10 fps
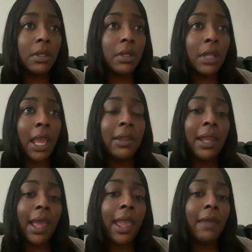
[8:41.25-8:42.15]
now
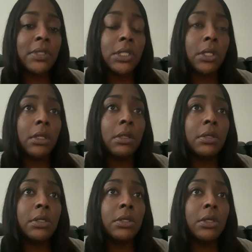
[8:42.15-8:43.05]
that I have to,
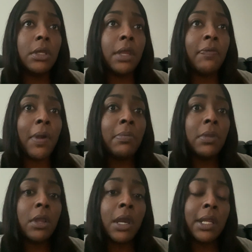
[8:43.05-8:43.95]
if
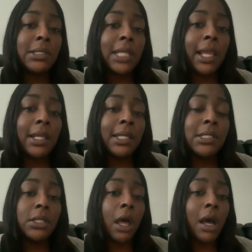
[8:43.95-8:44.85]
I'm going to take
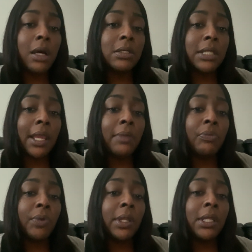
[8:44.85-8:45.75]
these laws
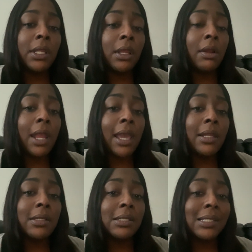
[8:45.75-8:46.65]
and really learn how
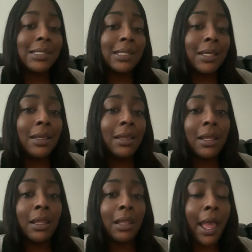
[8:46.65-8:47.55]
to succeed
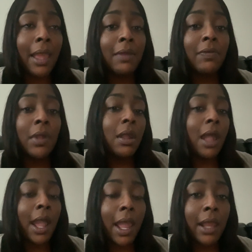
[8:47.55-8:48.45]
in life,
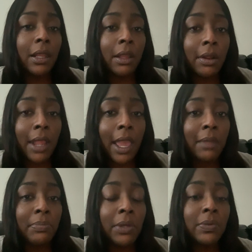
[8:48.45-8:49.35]
I got to learn how
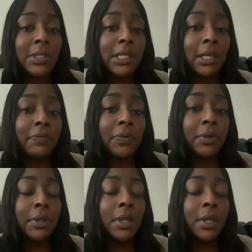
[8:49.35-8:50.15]
to be a receiver.